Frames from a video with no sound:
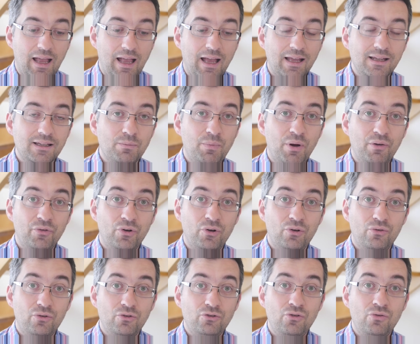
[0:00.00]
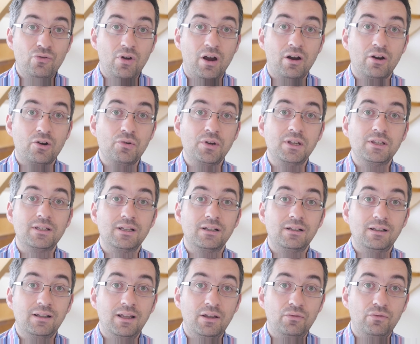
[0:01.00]
And above all, you are going to
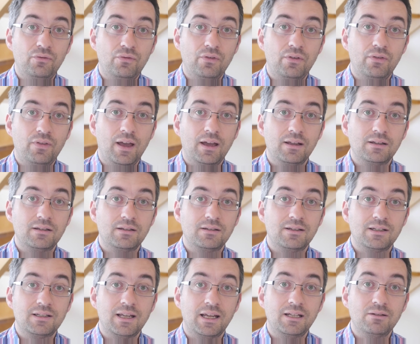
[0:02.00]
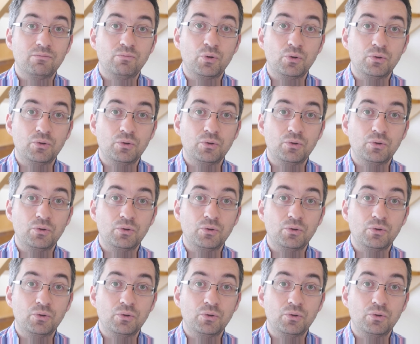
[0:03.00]
live that design